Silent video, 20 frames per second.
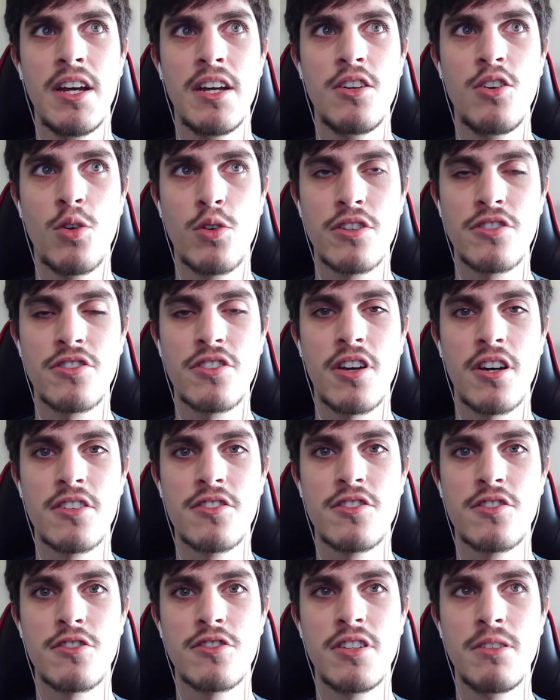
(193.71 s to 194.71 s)
Norris
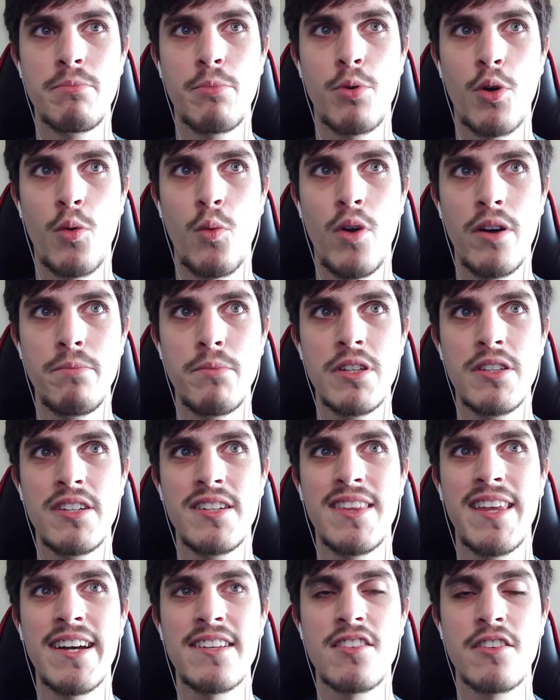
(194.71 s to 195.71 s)
cost $13.1
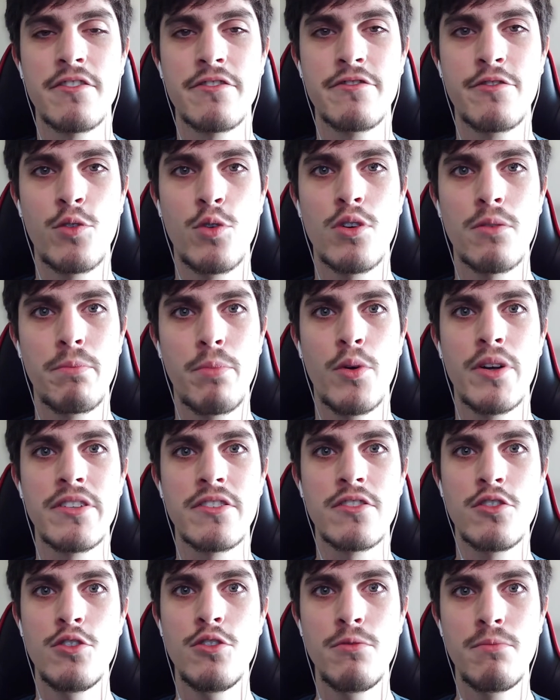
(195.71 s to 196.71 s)
million. That's a
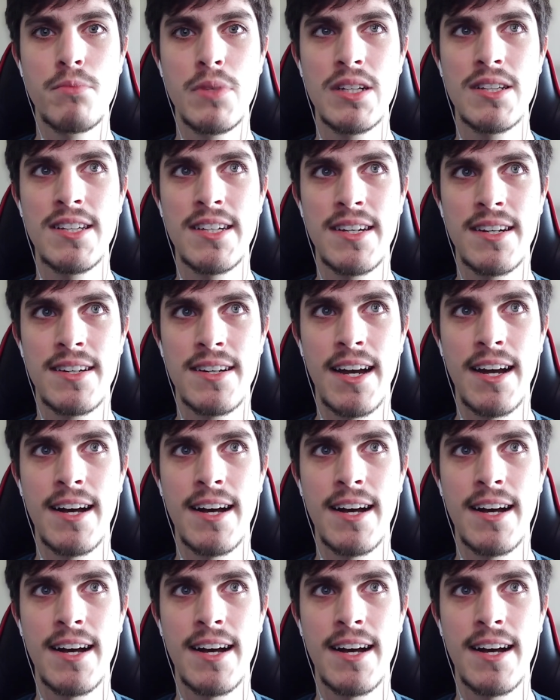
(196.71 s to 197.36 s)
$4.2 million